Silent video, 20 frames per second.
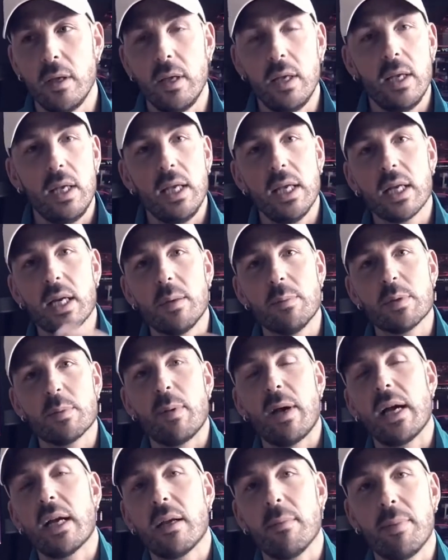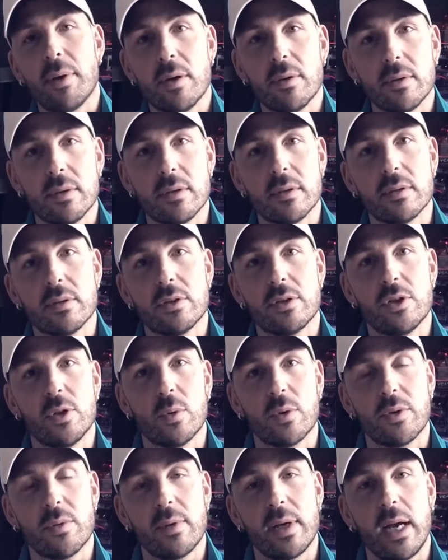He comes back about 2 or
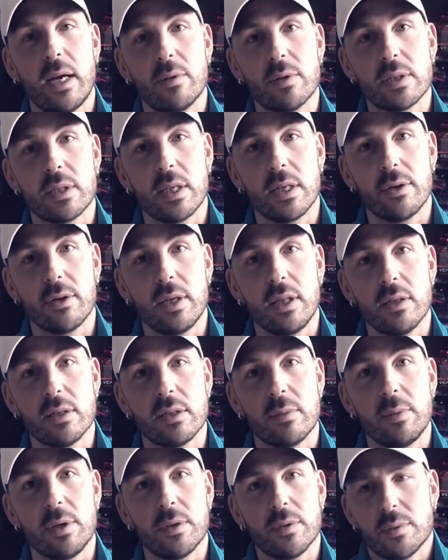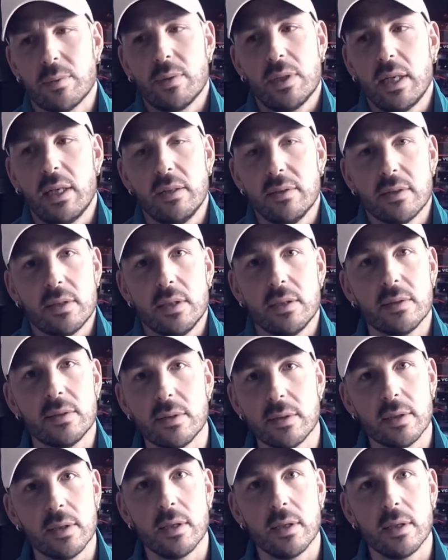3 hours later. He looks at me and he goes, what the hell is this?